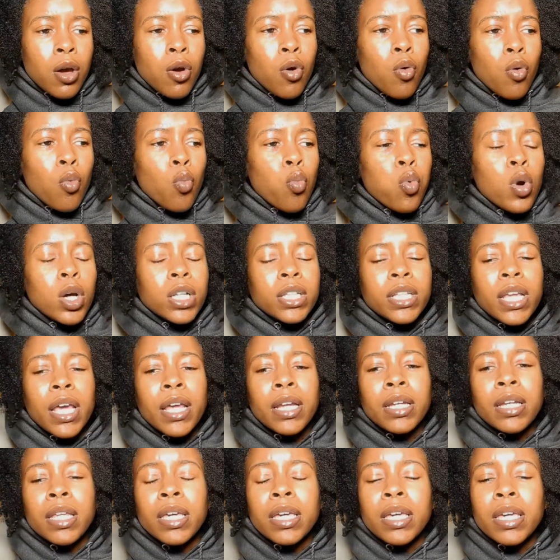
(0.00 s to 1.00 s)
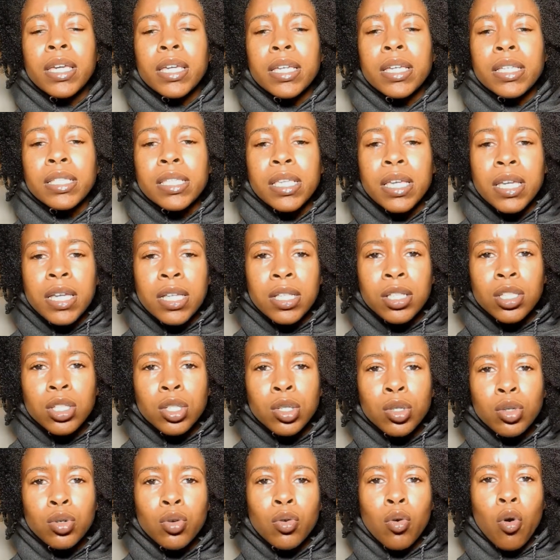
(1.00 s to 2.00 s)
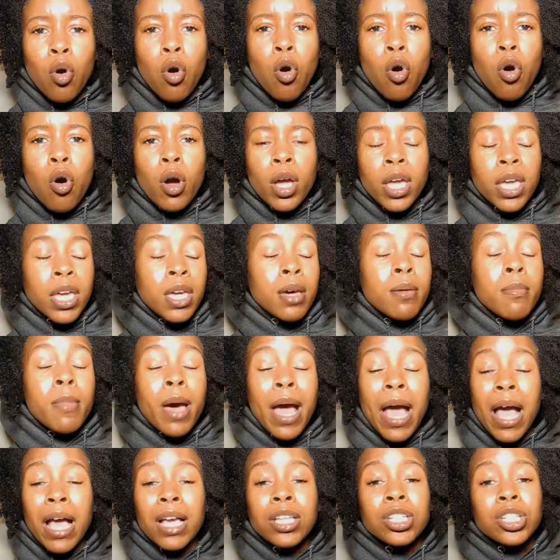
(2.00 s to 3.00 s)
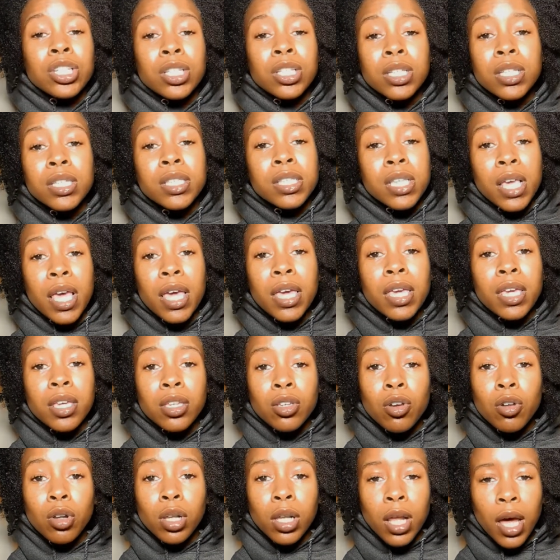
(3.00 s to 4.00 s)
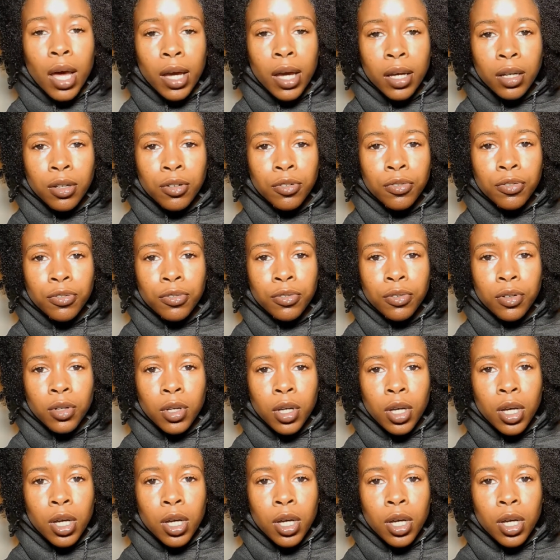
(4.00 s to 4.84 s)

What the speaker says: what that nigga is into, or him actually taking your life.